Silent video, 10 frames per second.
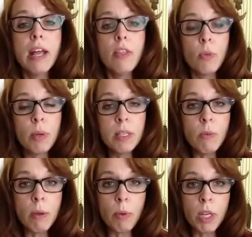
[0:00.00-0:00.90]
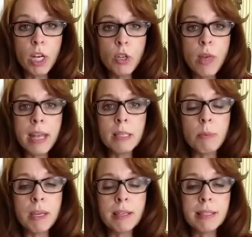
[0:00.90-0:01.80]
The reason why we're going to do that is
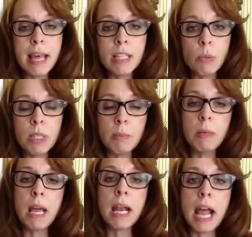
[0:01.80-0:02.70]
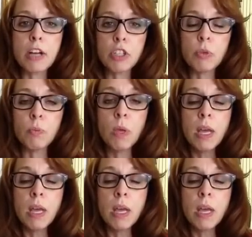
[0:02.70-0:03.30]
because that's when the banana actually